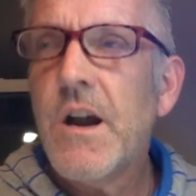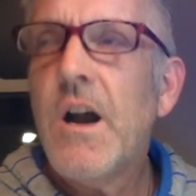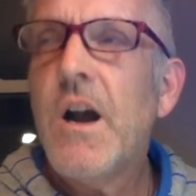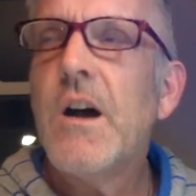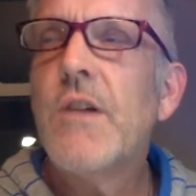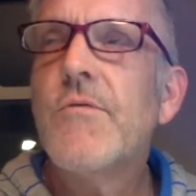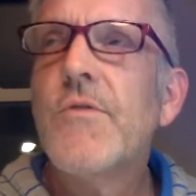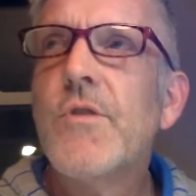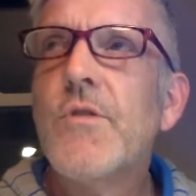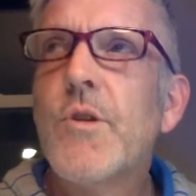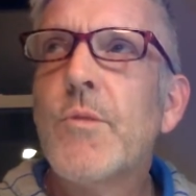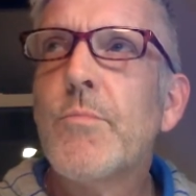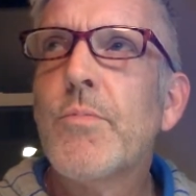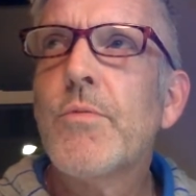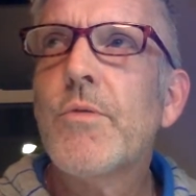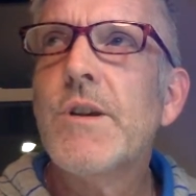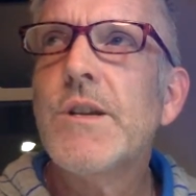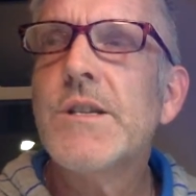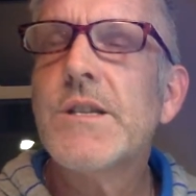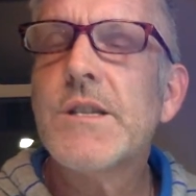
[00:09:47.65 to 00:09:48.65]
of your
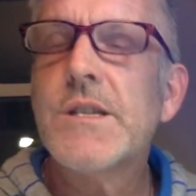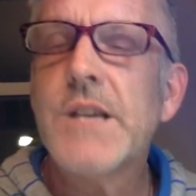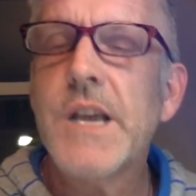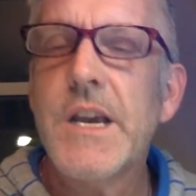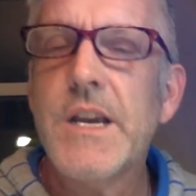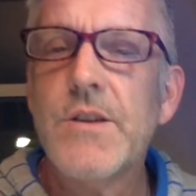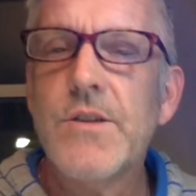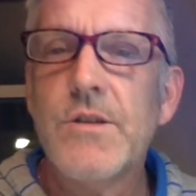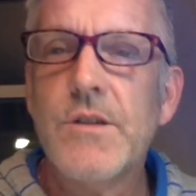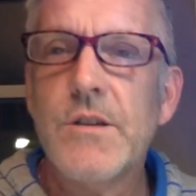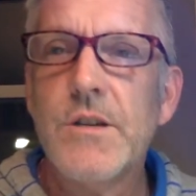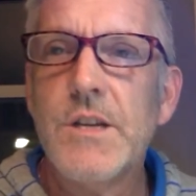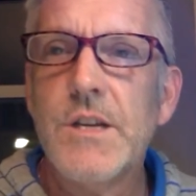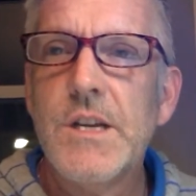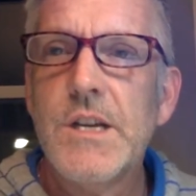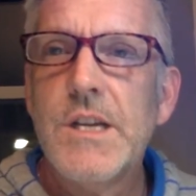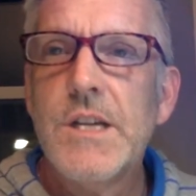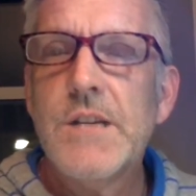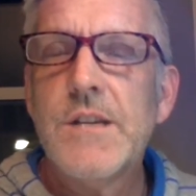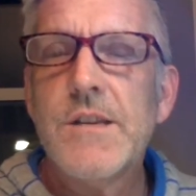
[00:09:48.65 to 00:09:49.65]
presentation
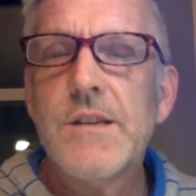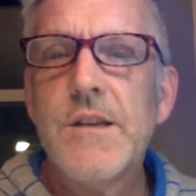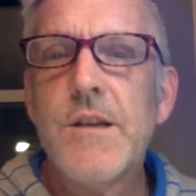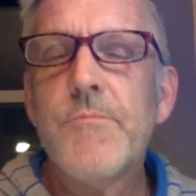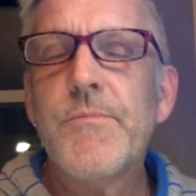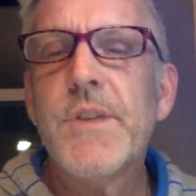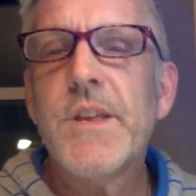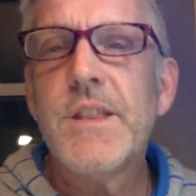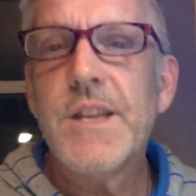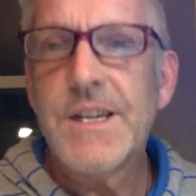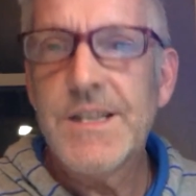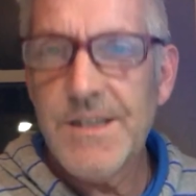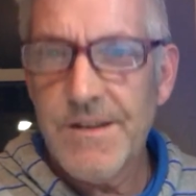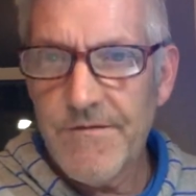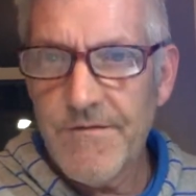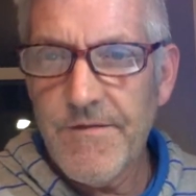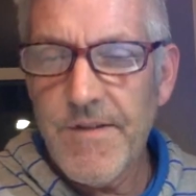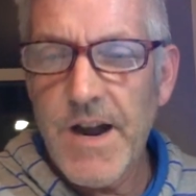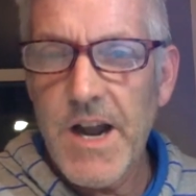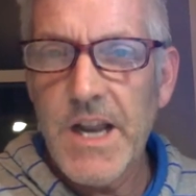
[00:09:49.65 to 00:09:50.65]
something that's
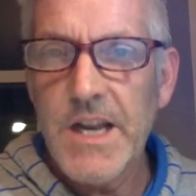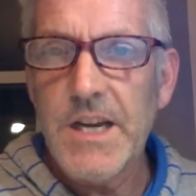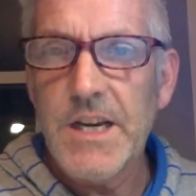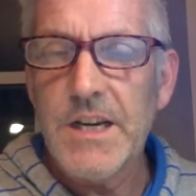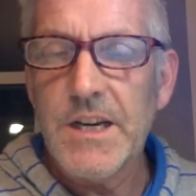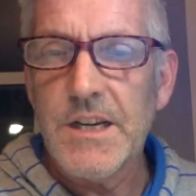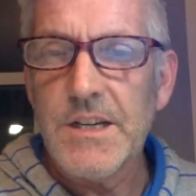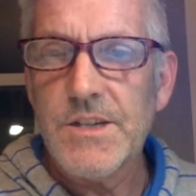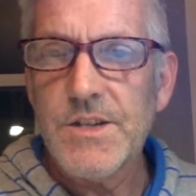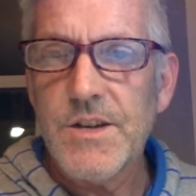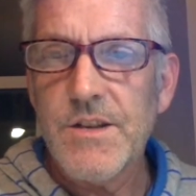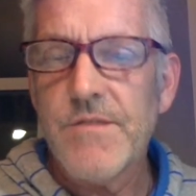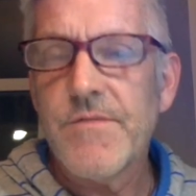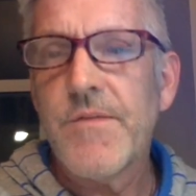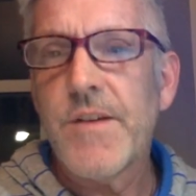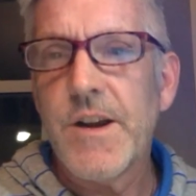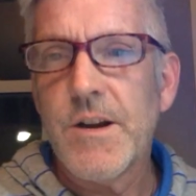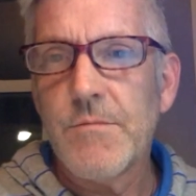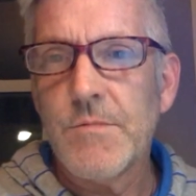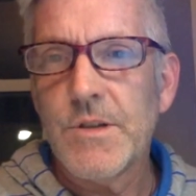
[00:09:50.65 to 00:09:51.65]
inviting to the
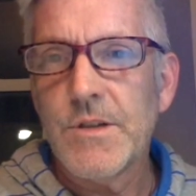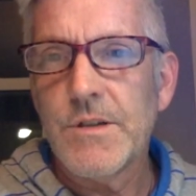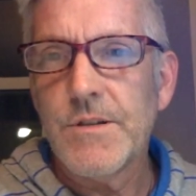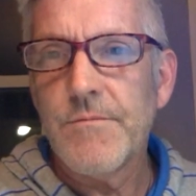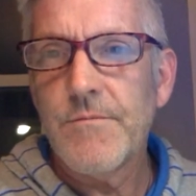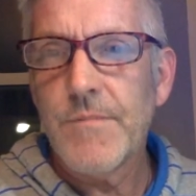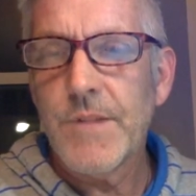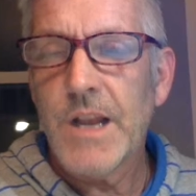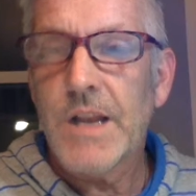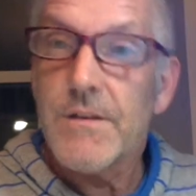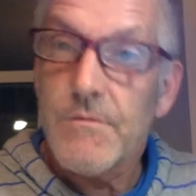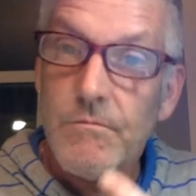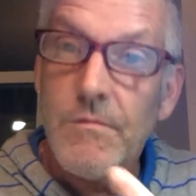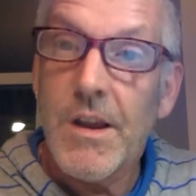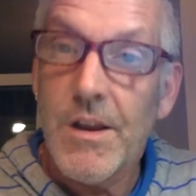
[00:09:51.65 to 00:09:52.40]
family, like,